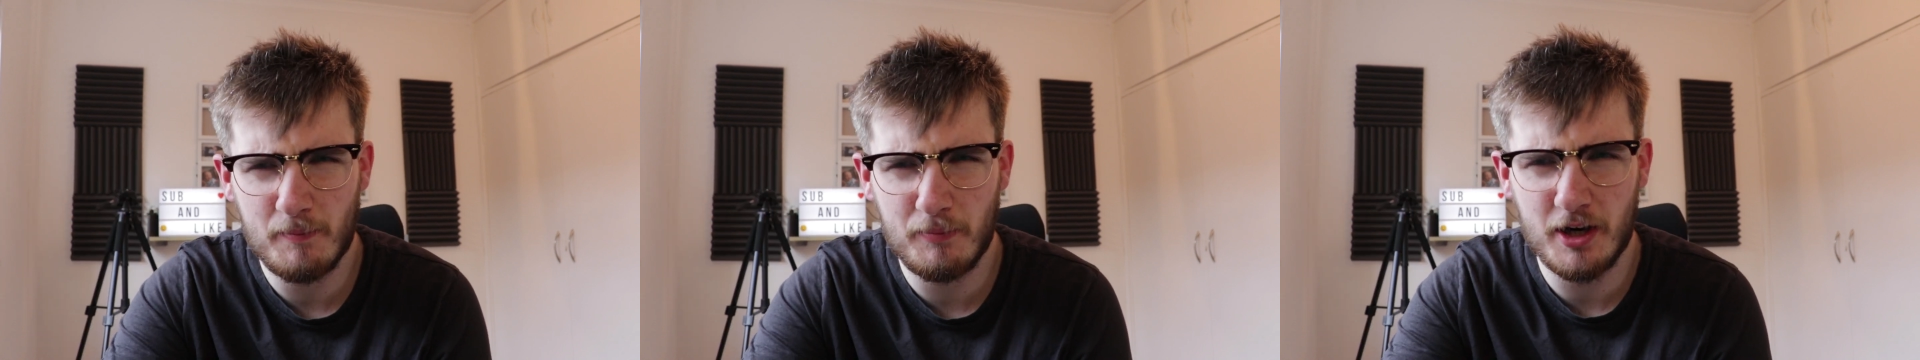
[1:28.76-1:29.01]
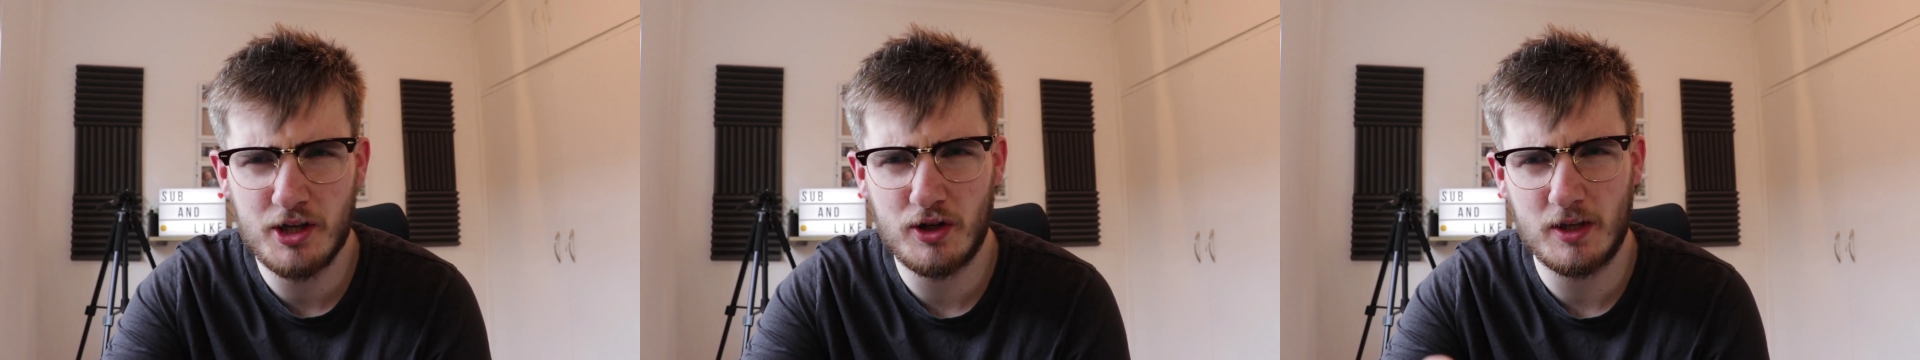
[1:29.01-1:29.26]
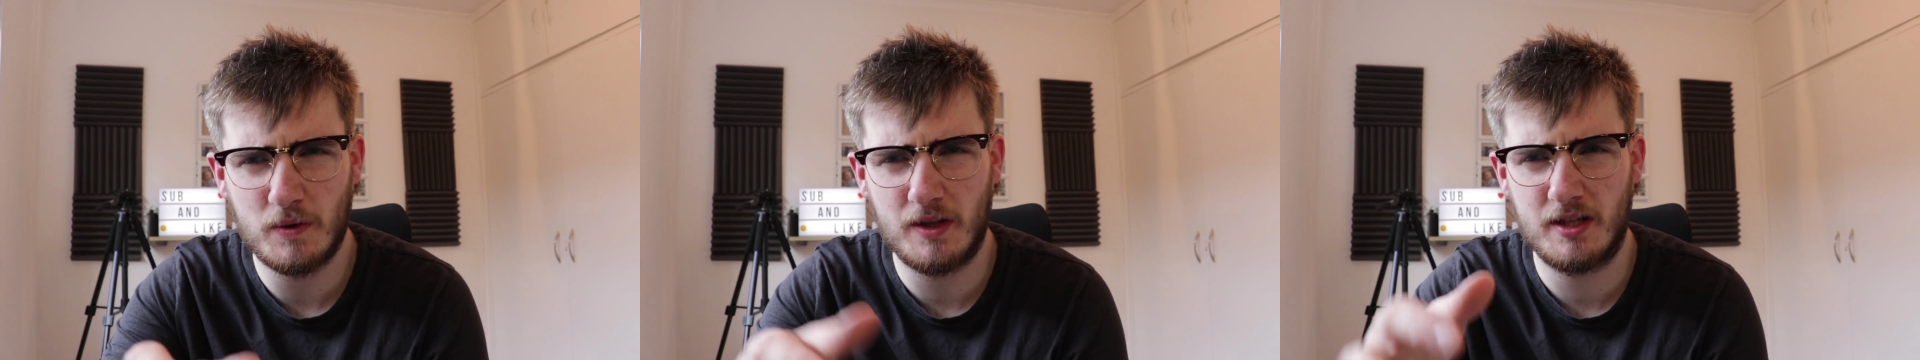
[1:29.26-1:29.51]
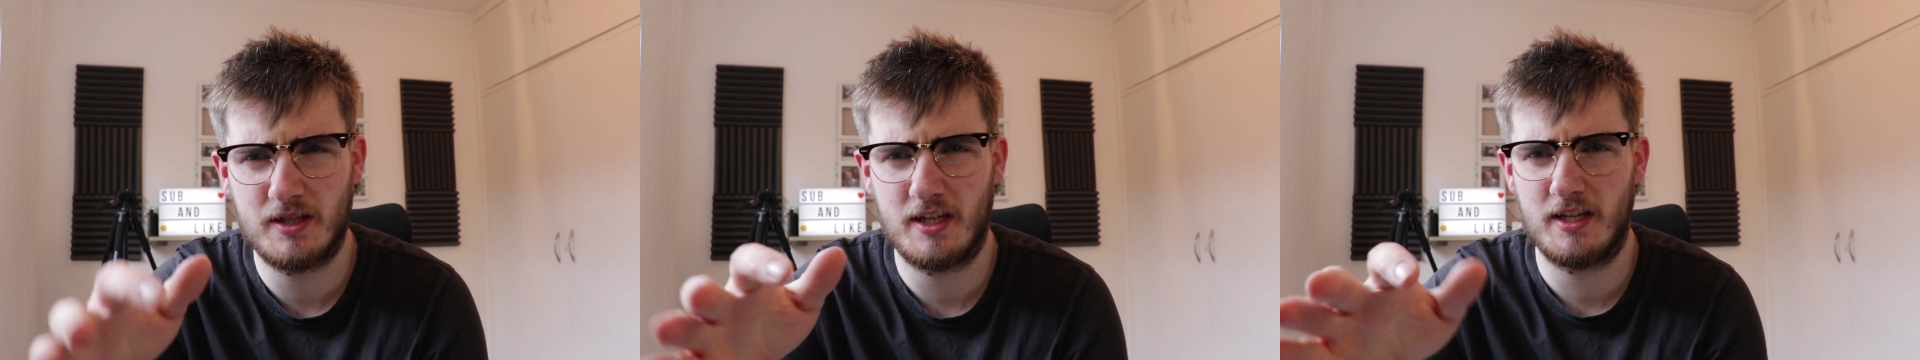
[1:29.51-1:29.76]
Pretty sure that's what
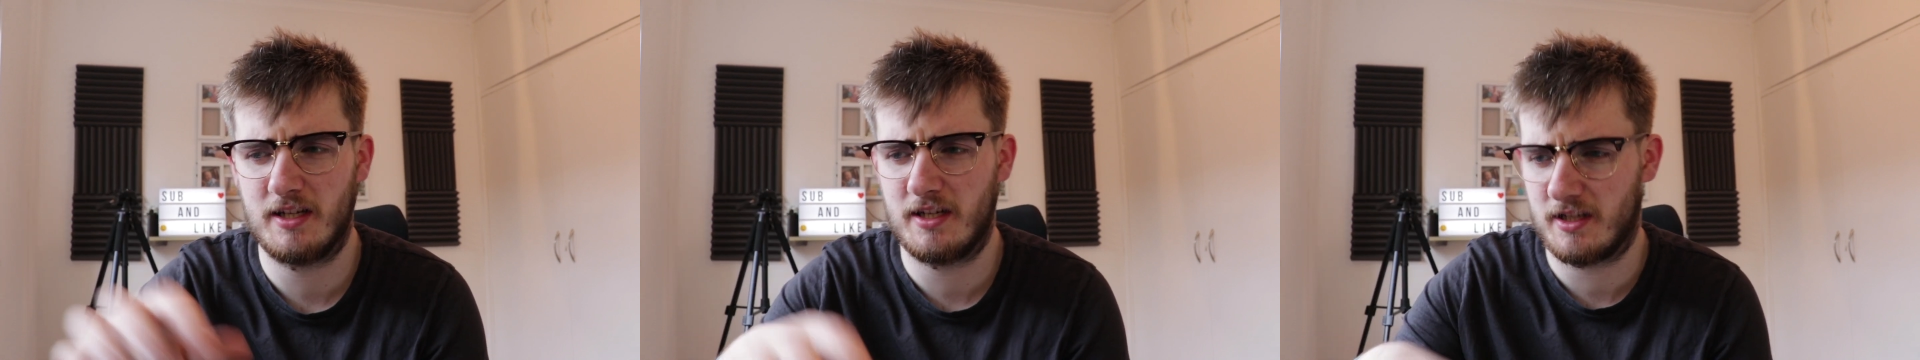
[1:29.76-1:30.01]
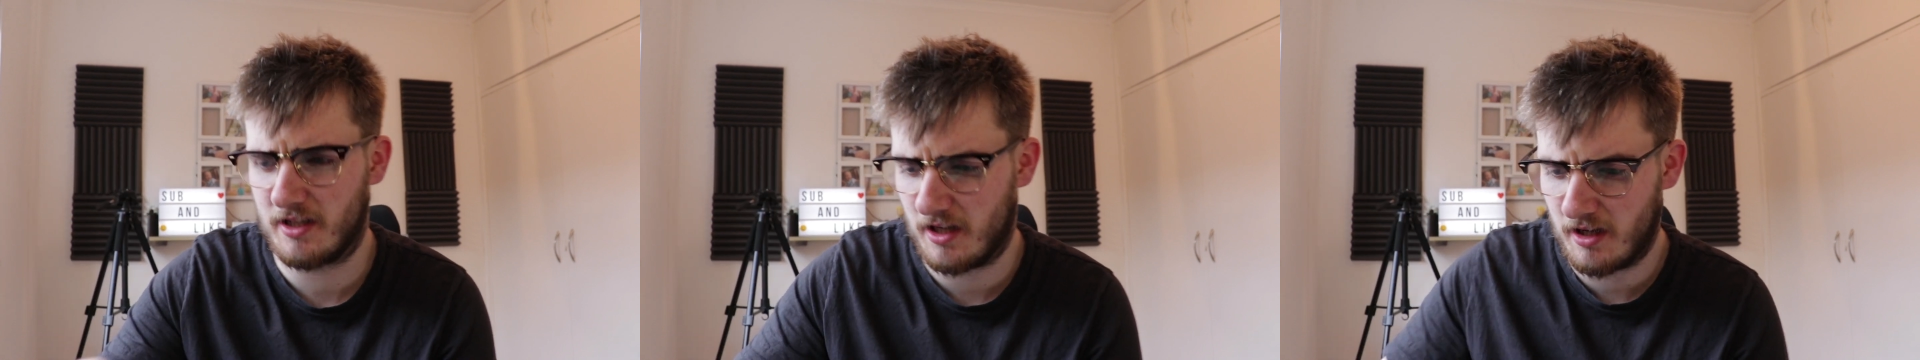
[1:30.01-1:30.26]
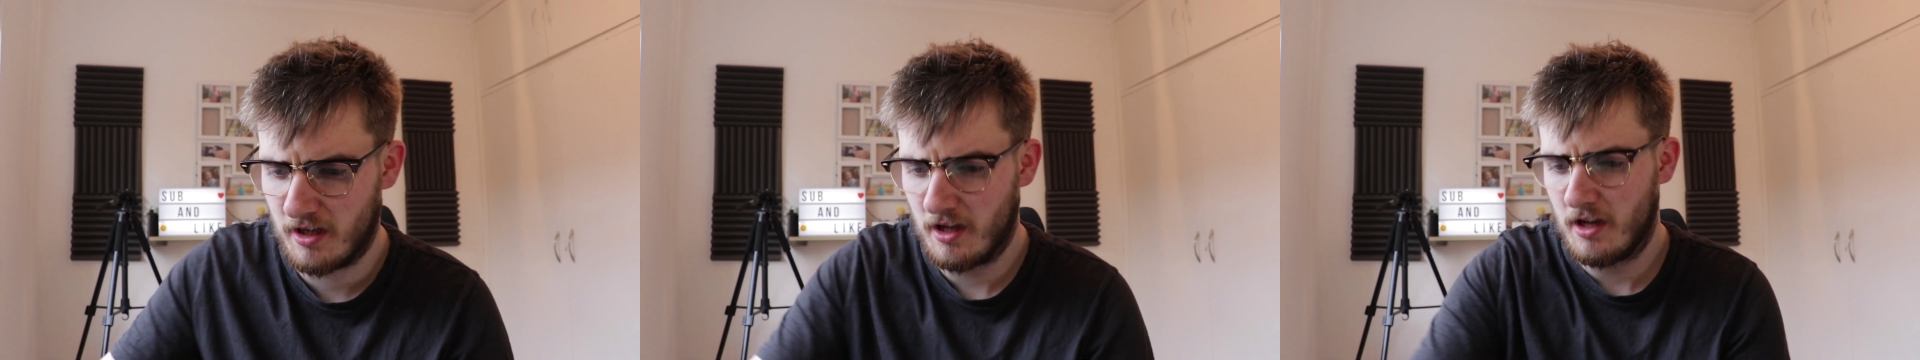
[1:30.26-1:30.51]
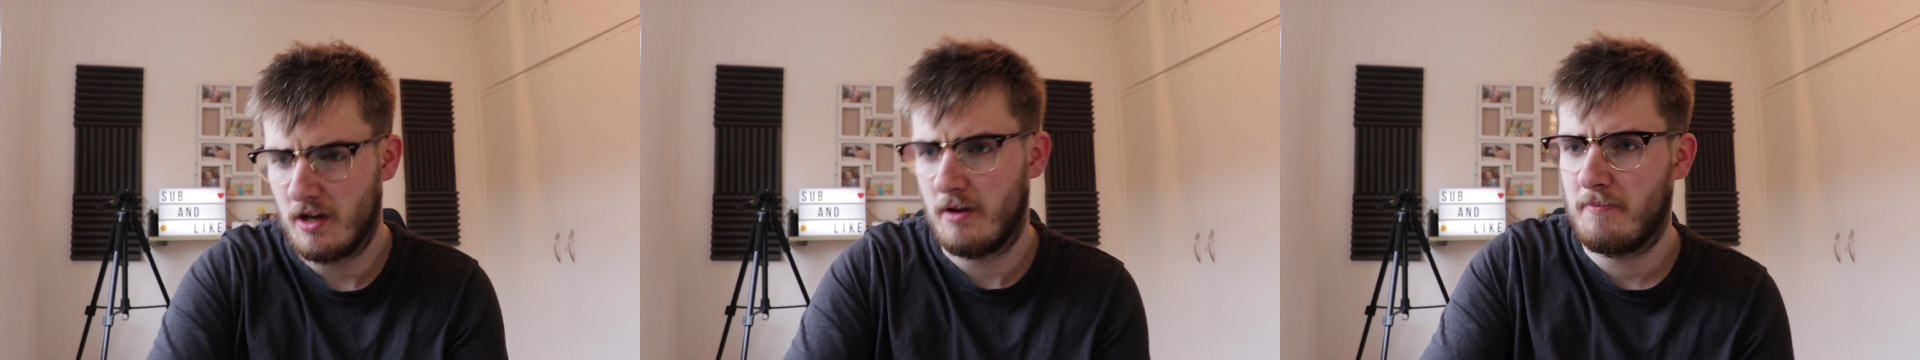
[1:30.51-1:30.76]
the statistics are.
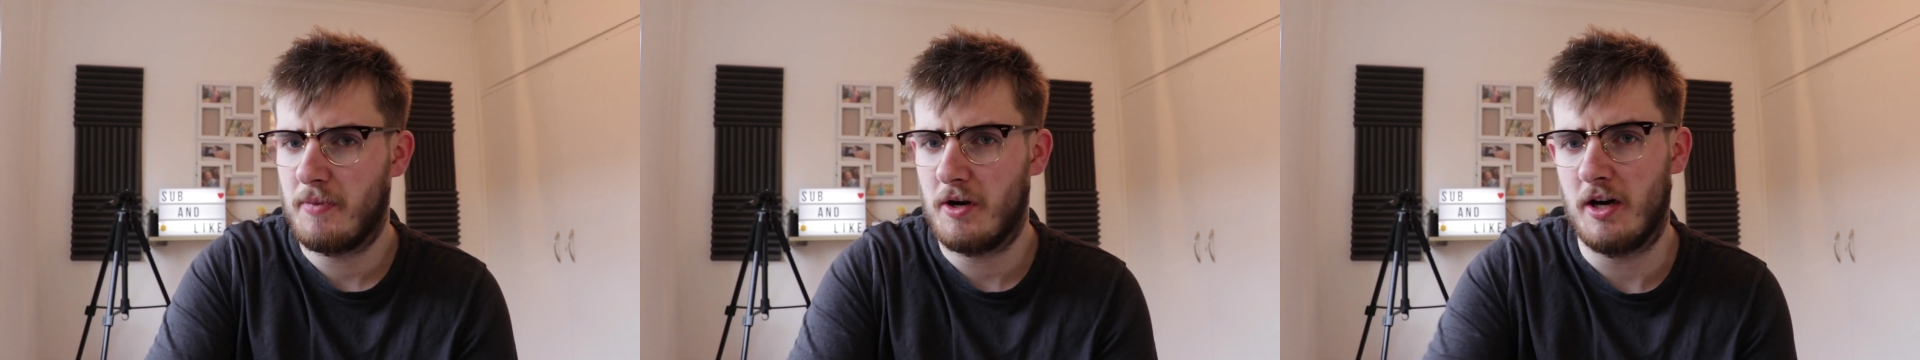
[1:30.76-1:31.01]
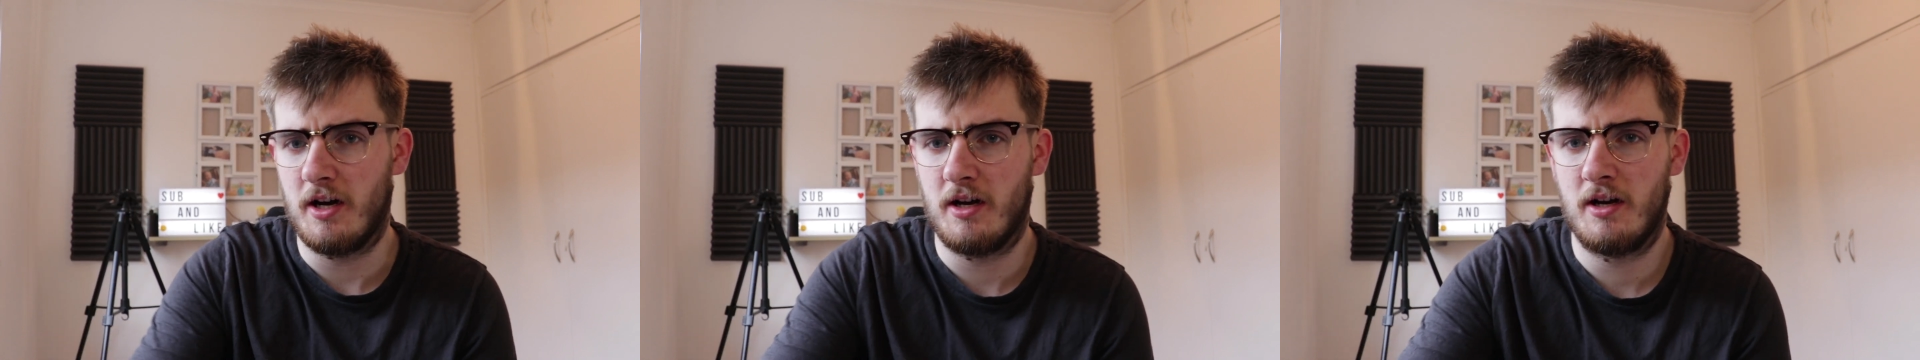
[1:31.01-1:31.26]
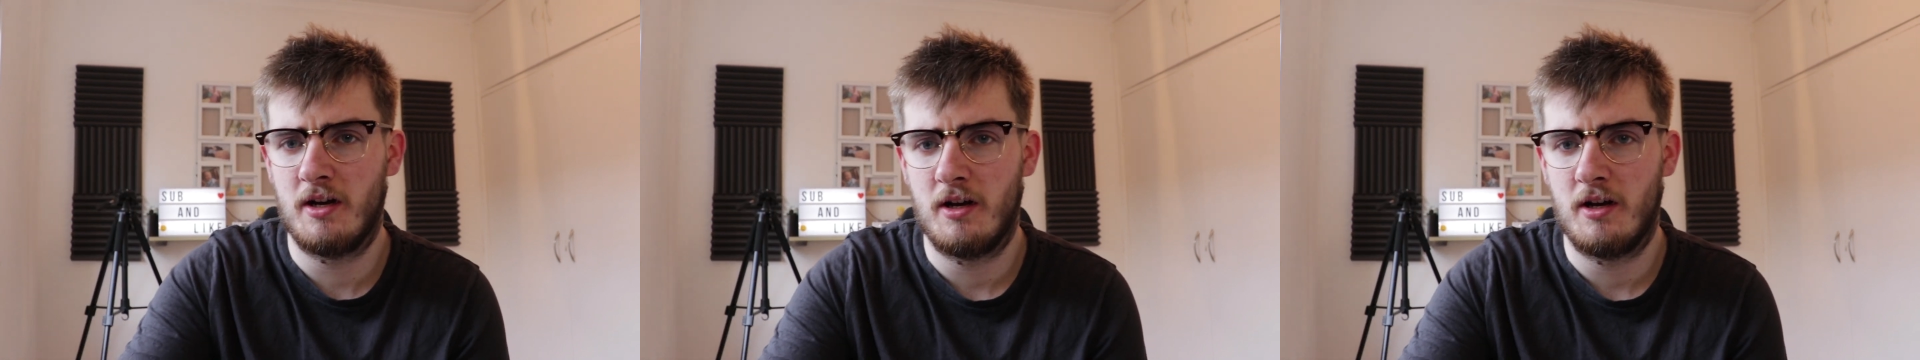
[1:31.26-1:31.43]
But